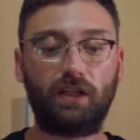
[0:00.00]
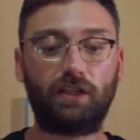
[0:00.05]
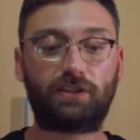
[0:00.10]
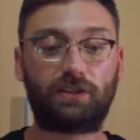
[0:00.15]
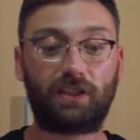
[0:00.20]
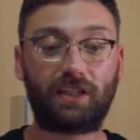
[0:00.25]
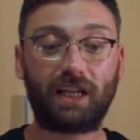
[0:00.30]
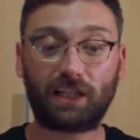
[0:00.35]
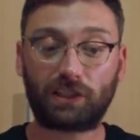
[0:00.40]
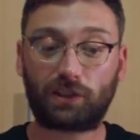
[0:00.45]

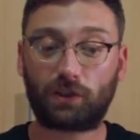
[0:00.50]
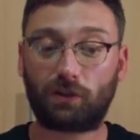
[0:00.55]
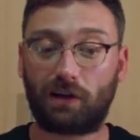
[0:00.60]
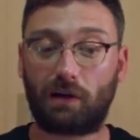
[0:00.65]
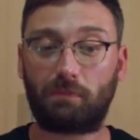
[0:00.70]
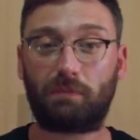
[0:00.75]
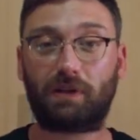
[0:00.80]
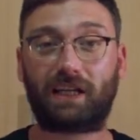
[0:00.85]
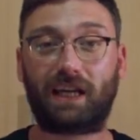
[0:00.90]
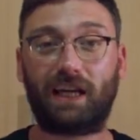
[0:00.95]
So that's your
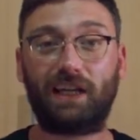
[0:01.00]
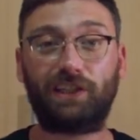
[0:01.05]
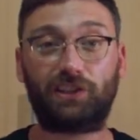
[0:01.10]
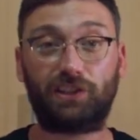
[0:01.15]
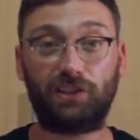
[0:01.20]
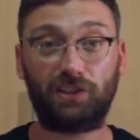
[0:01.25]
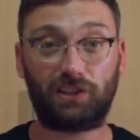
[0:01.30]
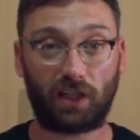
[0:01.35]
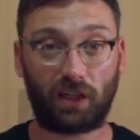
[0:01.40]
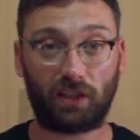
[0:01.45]

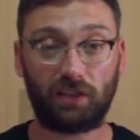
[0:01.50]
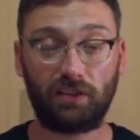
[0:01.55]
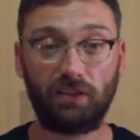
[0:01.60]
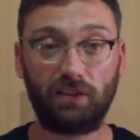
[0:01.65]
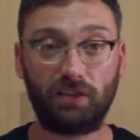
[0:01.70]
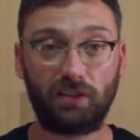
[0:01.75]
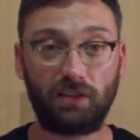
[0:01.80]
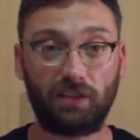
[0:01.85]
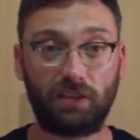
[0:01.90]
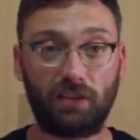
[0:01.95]
application done.
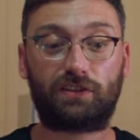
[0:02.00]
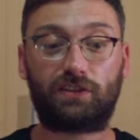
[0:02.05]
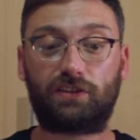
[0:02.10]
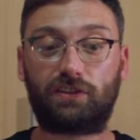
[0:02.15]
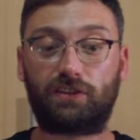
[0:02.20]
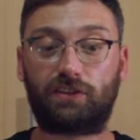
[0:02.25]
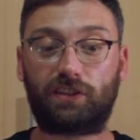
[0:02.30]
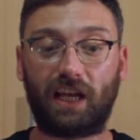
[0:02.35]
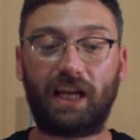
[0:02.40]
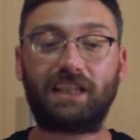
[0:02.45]

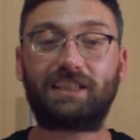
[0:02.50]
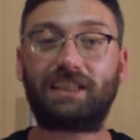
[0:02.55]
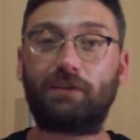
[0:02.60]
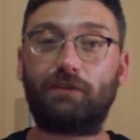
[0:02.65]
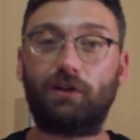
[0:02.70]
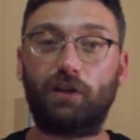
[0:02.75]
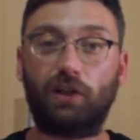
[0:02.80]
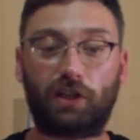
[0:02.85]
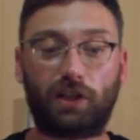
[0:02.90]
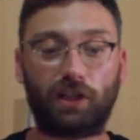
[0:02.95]
So let's have
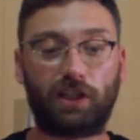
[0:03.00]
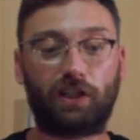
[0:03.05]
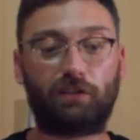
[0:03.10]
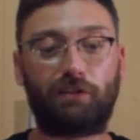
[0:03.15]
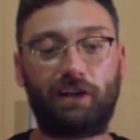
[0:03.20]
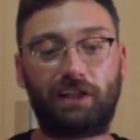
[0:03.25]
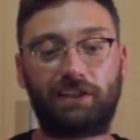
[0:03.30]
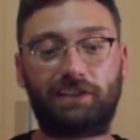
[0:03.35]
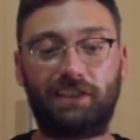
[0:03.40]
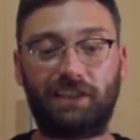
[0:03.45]
a look at the
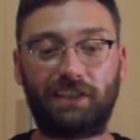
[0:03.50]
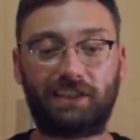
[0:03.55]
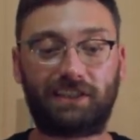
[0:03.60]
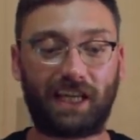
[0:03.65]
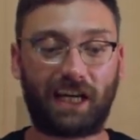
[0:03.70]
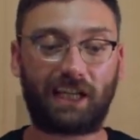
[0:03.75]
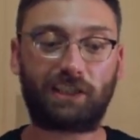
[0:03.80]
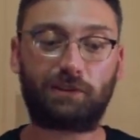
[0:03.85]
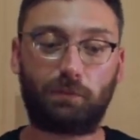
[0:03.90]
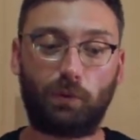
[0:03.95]
rest of this
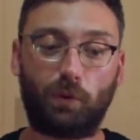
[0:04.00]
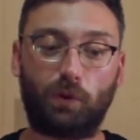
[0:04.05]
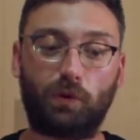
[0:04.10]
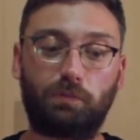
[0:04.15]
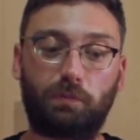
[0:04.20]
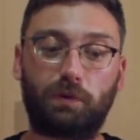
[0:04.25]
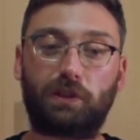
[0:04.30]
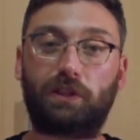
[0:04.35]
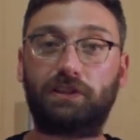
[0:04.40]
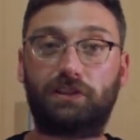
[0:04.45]

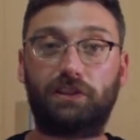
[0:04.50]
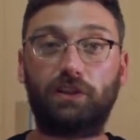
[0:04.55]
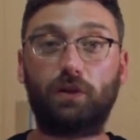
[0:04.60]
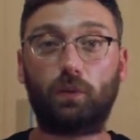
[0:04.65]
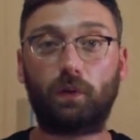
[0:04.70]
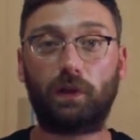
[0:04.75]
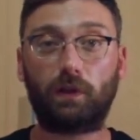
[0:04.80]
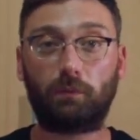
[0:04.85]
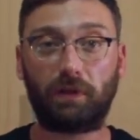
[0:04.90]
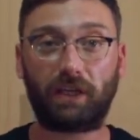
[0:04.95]
dashboard, because you
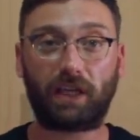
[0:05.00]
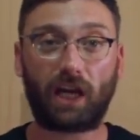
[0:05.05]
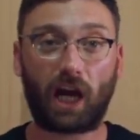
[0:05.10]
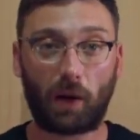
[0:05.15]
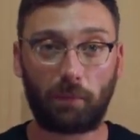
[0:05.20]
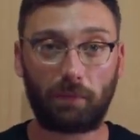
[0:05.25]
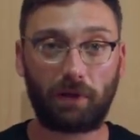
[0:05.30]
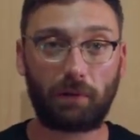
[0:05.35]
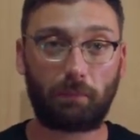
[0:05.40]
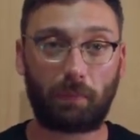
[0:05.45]
will be
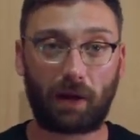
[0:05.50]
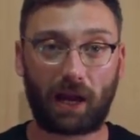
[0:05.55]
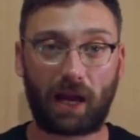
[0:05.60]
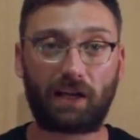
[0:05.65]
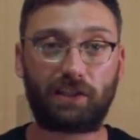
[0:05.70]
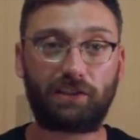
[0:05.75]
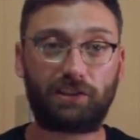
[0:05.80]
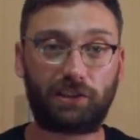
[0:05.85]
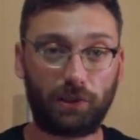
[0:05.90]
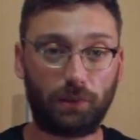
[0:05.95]
coming
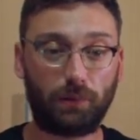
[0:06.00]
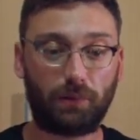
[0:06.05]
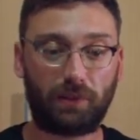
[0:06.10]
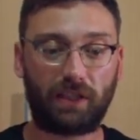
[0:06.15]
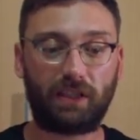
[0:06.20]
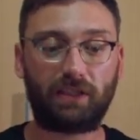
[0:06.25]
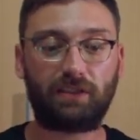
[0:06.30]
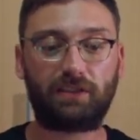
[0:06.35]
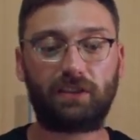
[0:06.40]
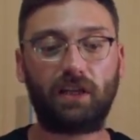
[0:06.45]
back to
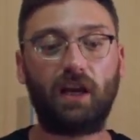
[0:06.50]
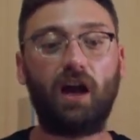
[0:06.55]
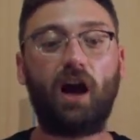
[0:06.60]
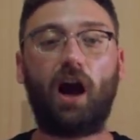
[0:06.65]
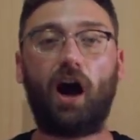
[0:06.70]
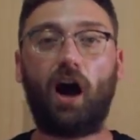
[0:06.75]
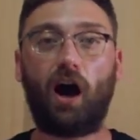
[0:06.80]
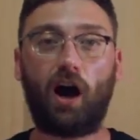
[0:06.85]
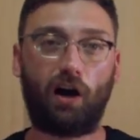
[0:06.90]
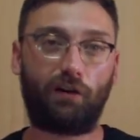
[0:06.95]
this
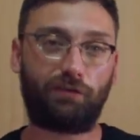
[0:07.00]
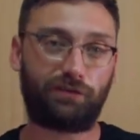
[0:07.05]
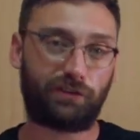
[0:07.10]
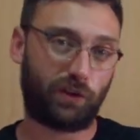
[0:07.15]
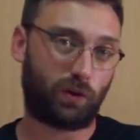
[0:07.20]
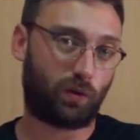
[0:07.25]
after